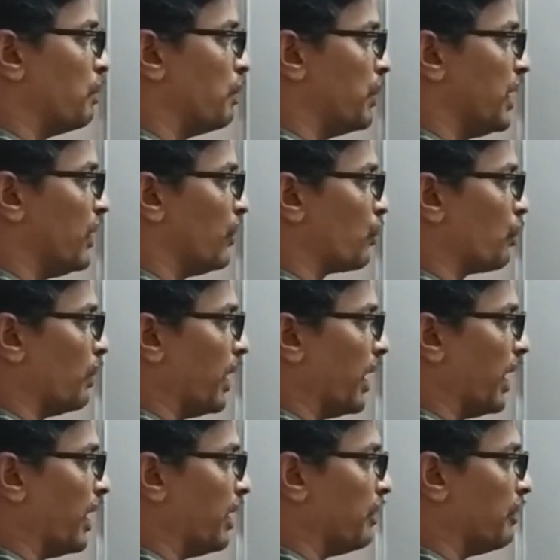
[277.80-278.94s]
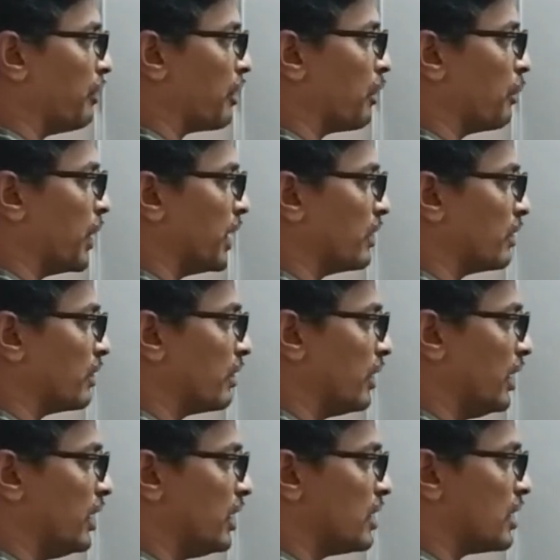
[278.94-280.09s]
p square divided by
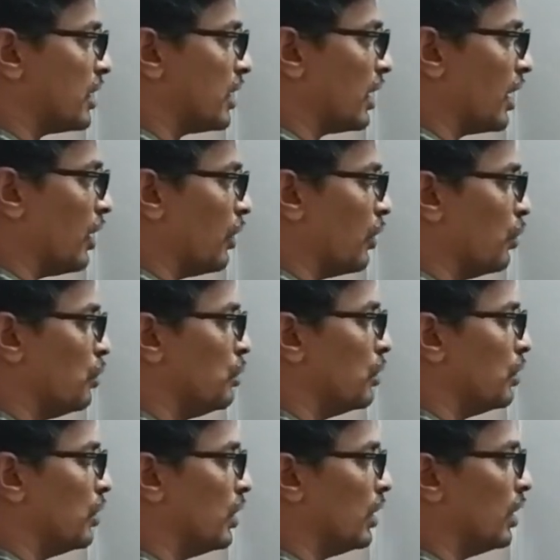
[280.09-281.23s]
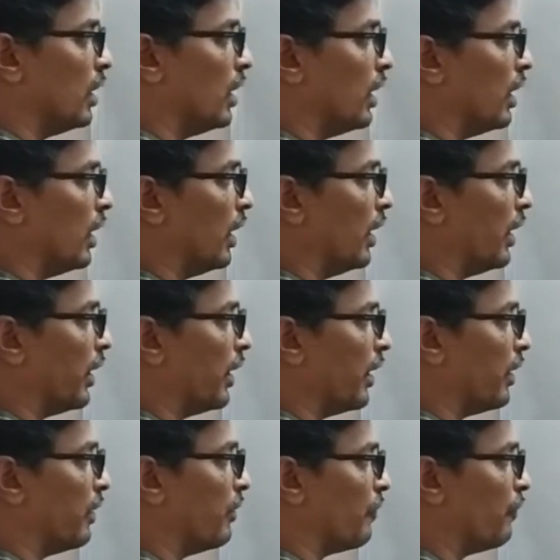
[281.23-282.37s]
3 tau
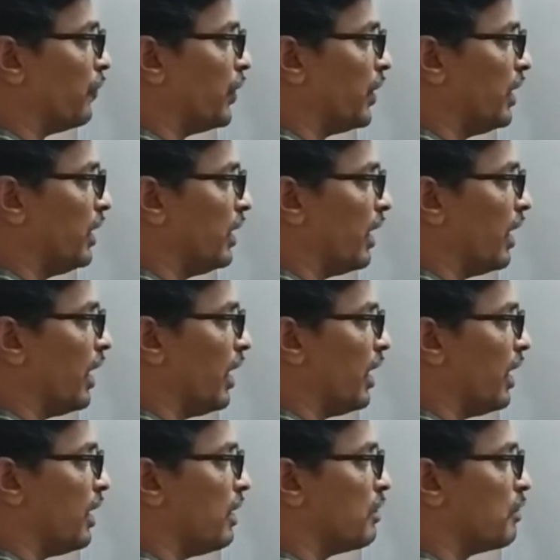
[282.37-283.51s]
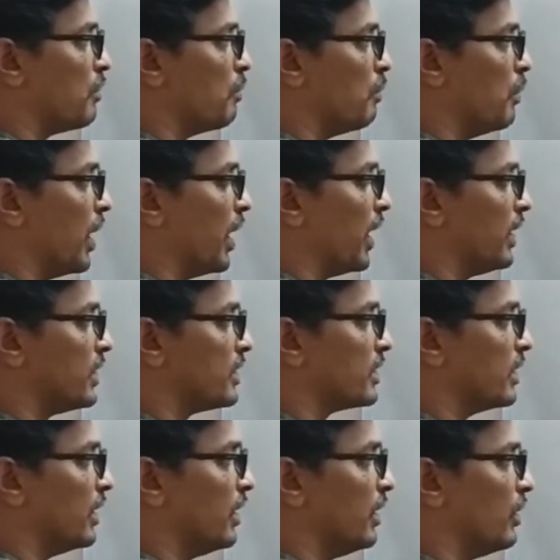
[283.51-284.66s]
and va by
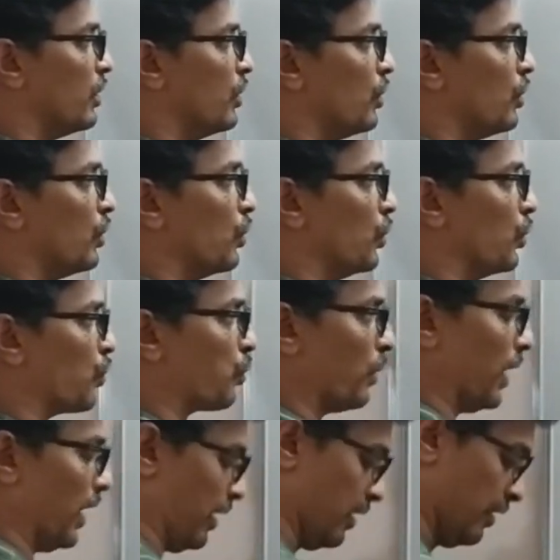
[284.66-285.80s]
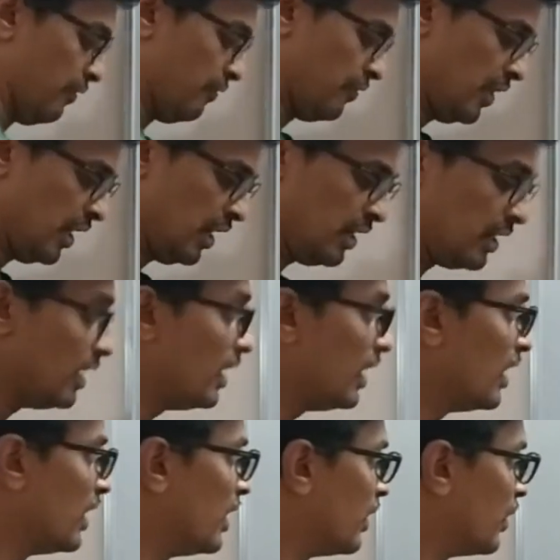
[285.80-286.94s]
c whole square.
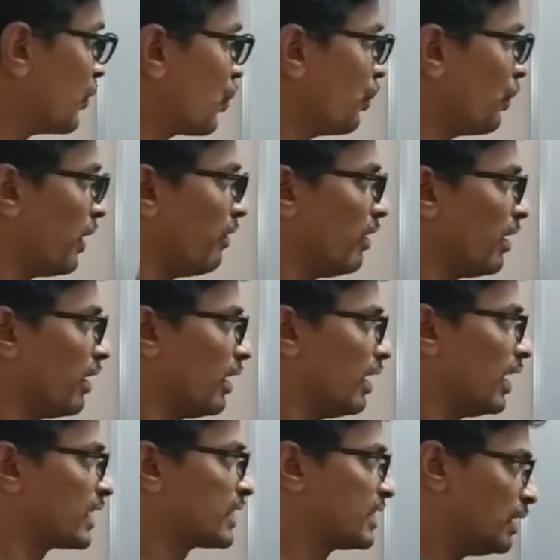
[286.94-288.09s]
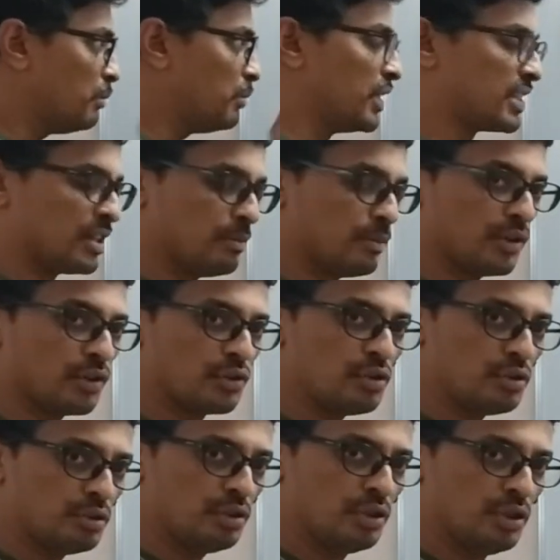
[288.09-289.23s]
Where so we will accept this term
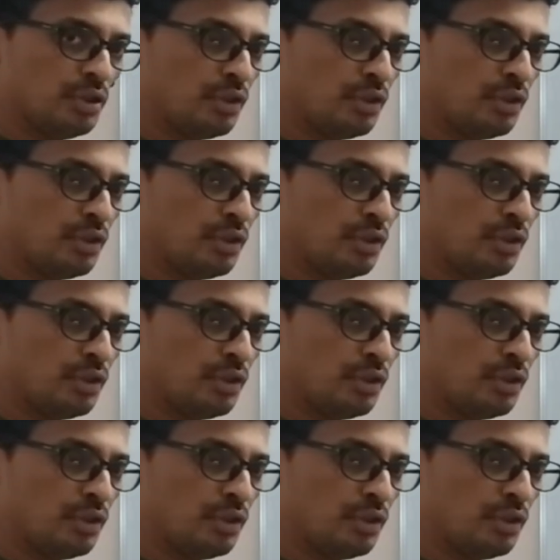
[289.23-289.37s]
also.